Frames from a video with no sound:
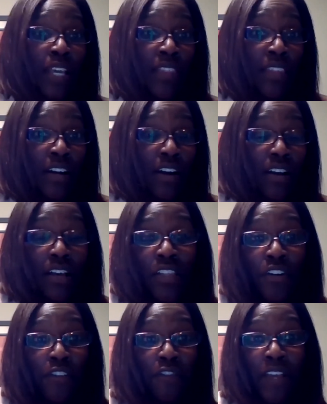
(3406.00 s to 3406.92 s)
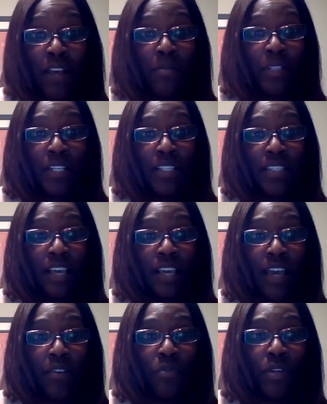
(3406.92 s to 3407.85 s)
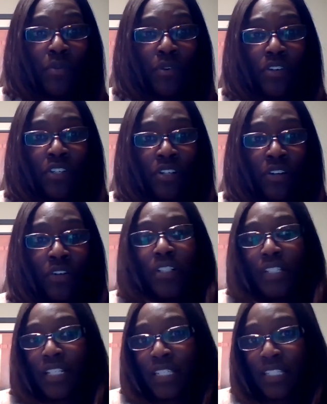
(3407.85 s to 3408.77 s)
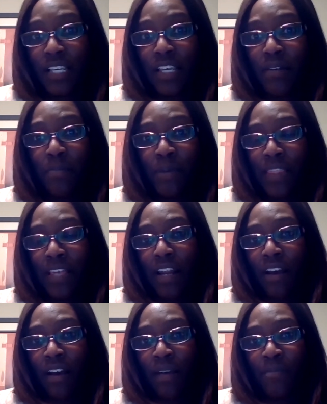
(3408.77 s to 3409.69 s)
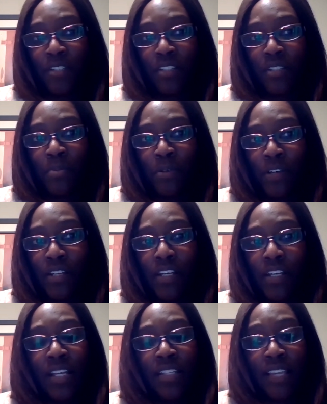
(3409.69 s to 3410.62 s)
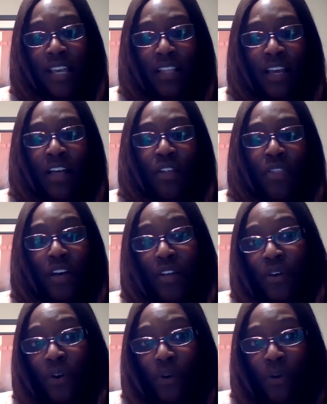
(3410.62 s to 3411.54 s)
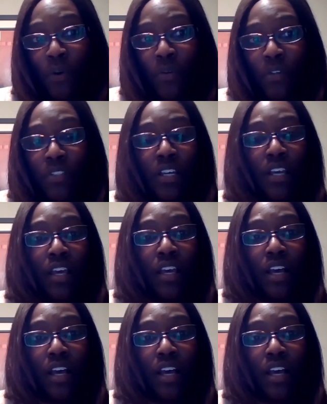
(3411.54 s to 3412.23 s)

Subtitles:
And then our other families that we were currently seeing but that opted to put telehealth on hold,